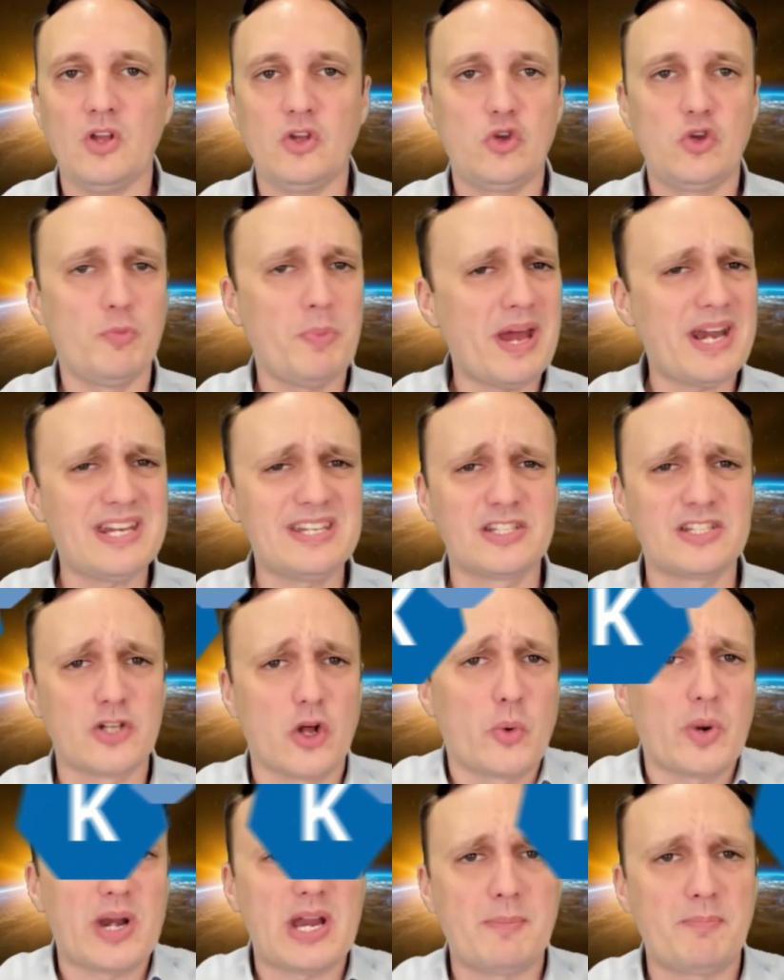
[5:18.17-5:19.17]
Kubernetes is
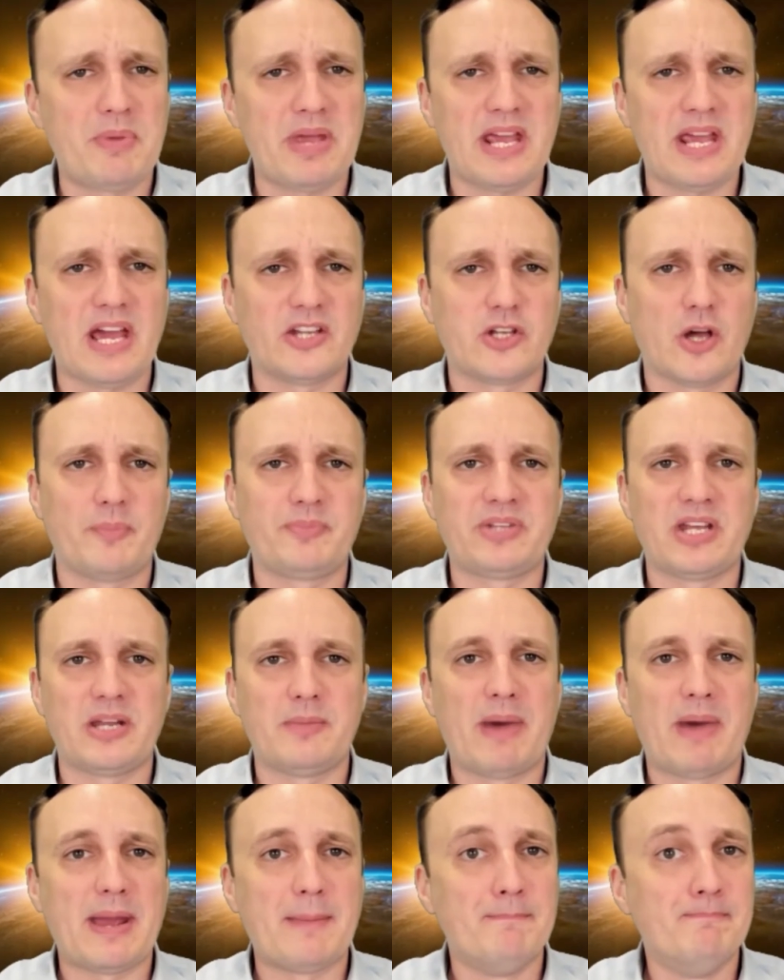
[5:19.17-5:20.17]
already being adopted
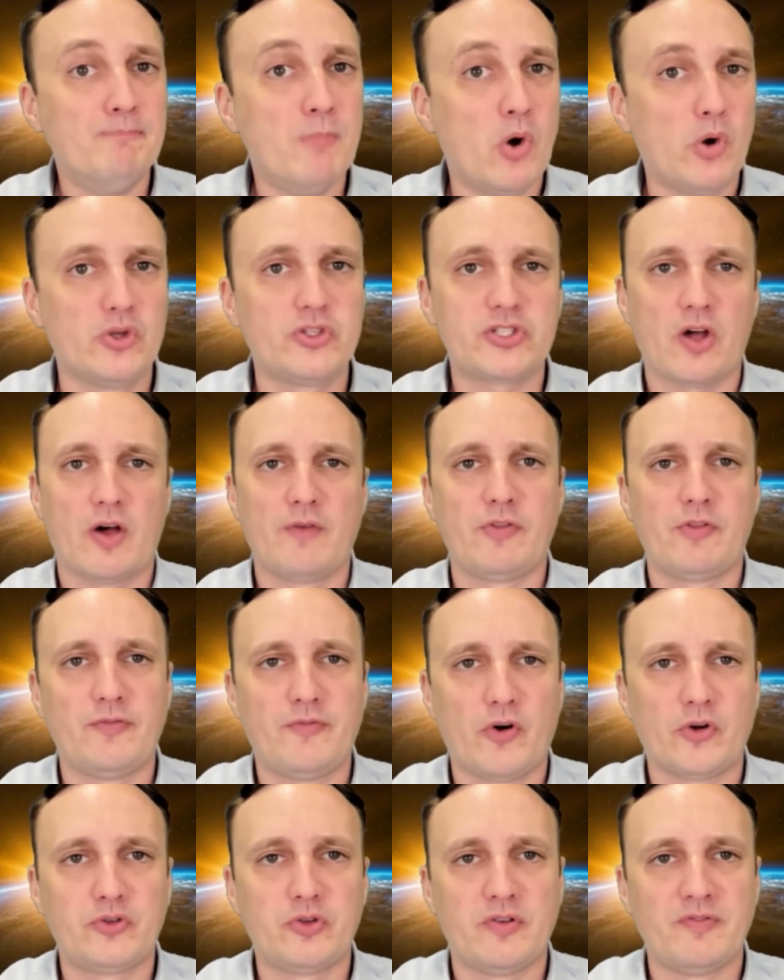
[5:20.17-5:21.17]
by most of the
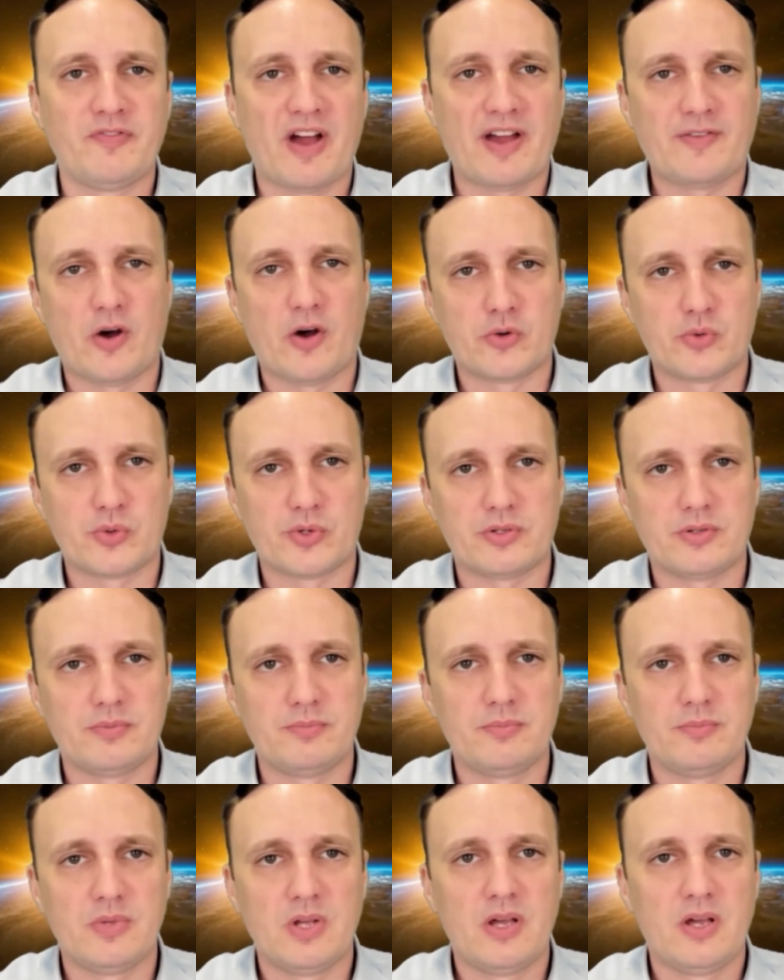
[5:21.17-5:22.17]
Fortune 500,
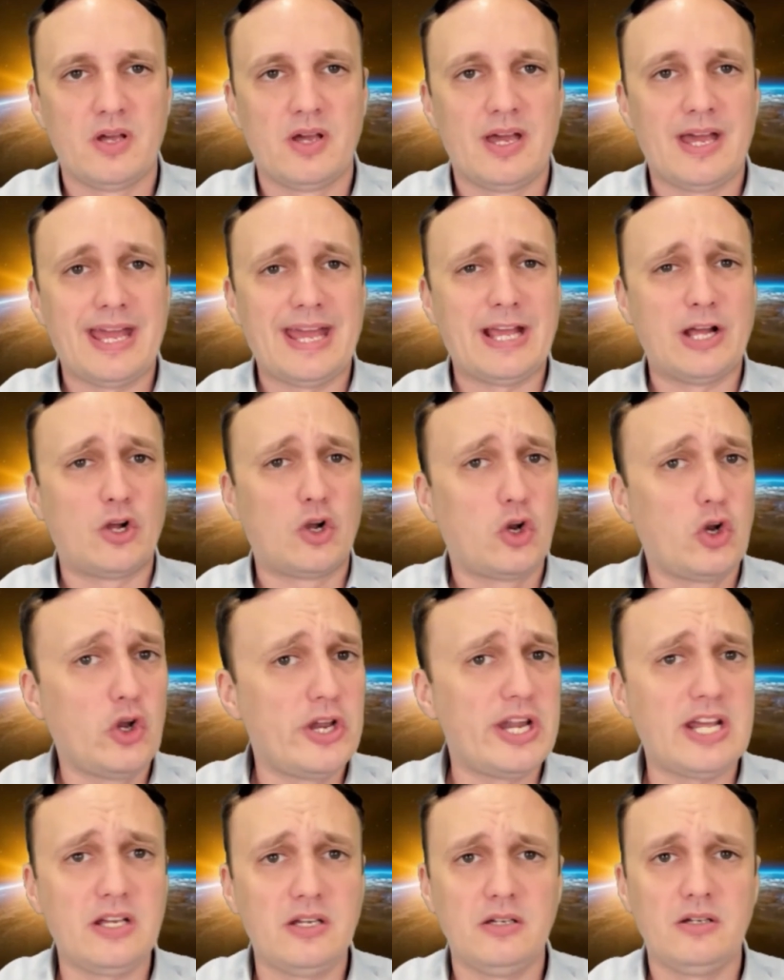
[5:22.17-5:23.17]

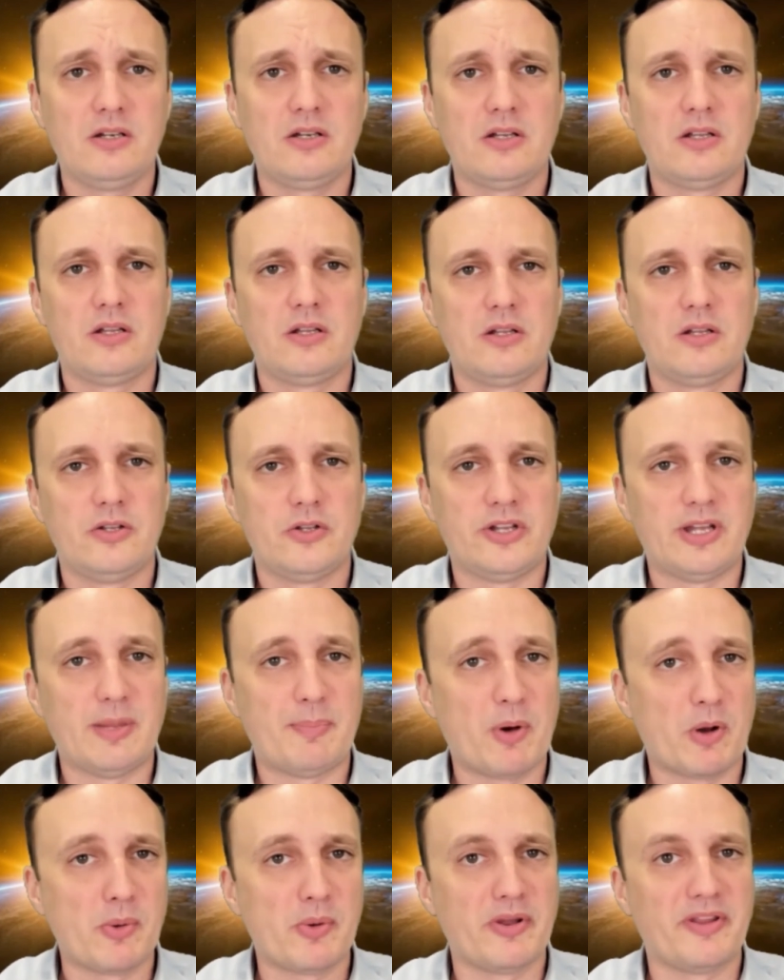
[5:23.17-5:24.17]
including the
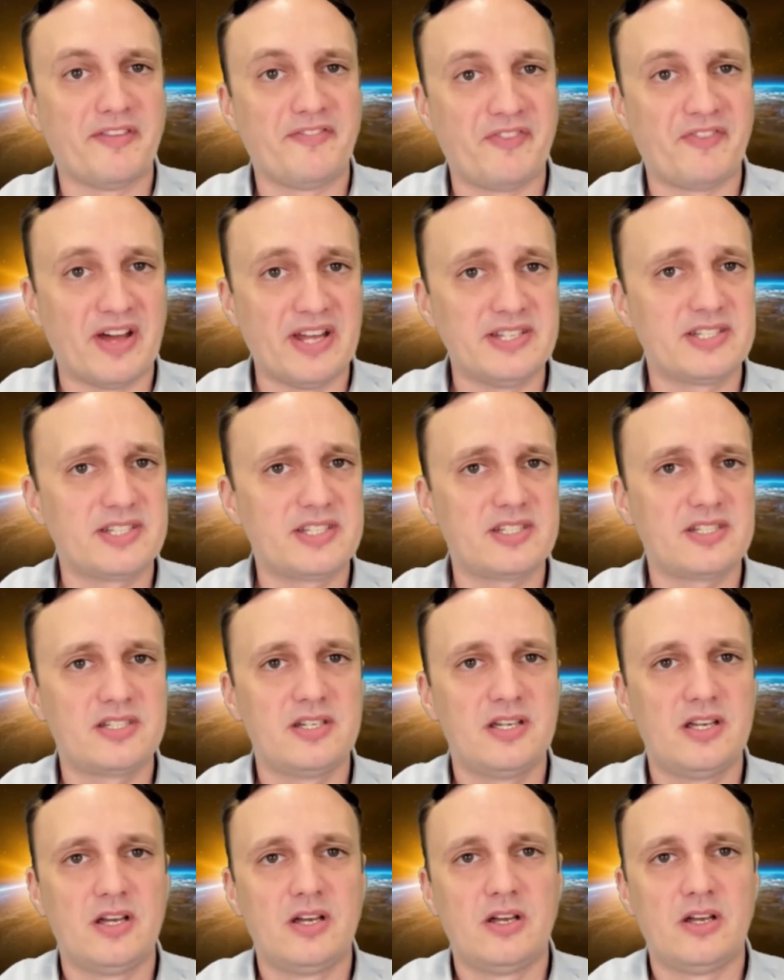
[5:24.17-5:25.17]
Department of Defense,
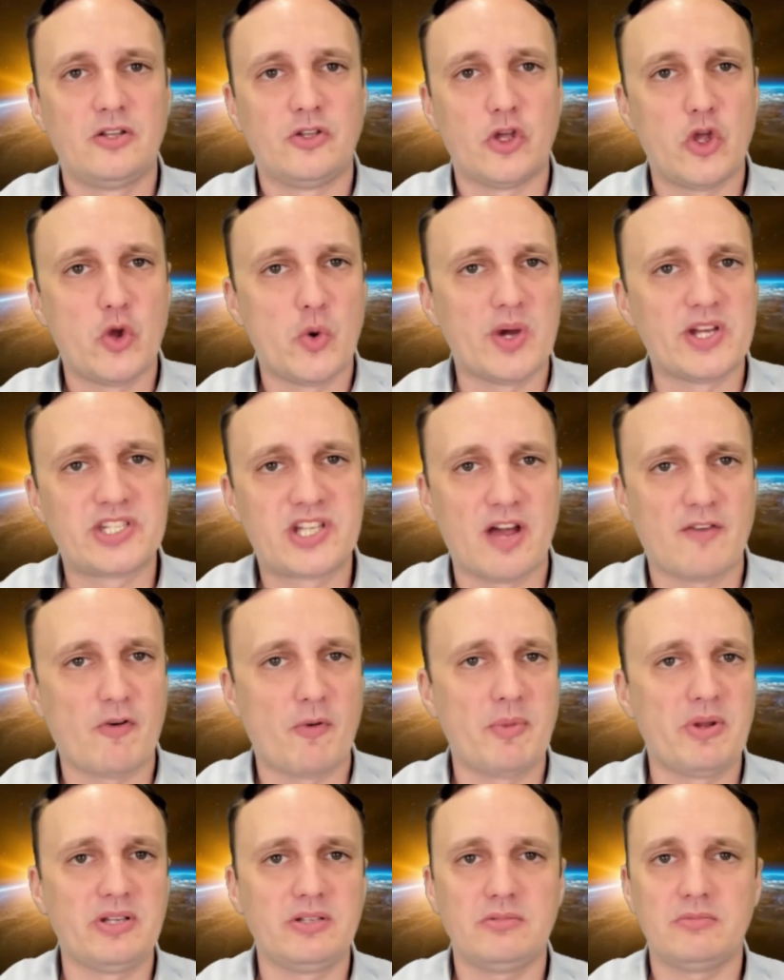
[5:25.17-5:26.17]
the US
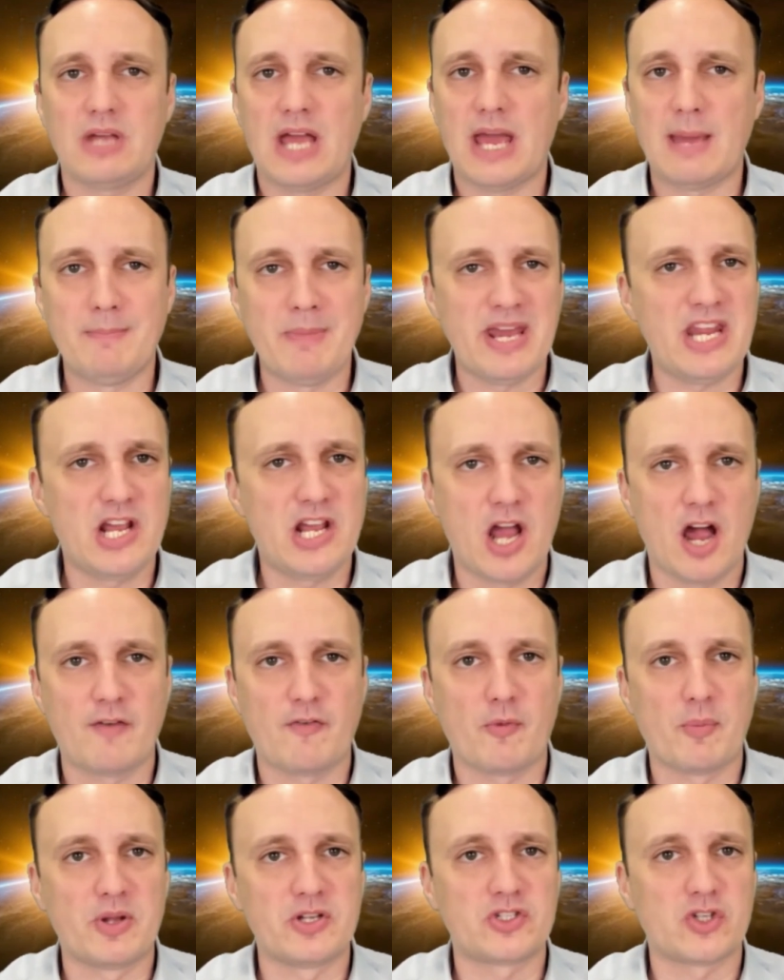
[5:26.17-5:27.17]
government, and many
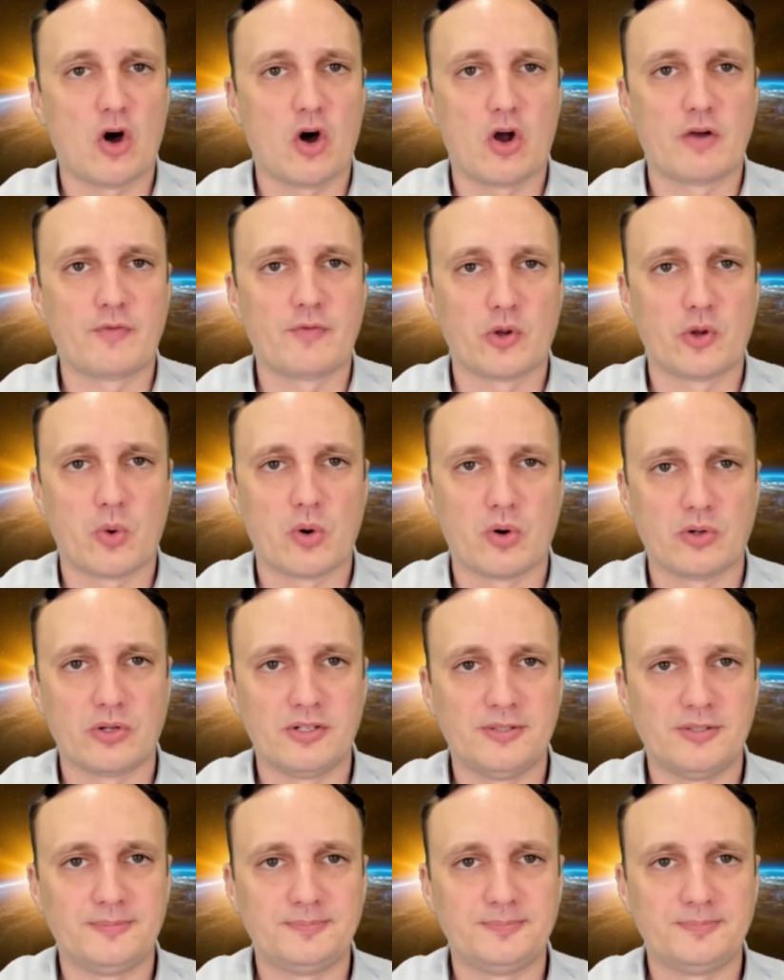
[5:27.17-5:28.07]
governments all over the world.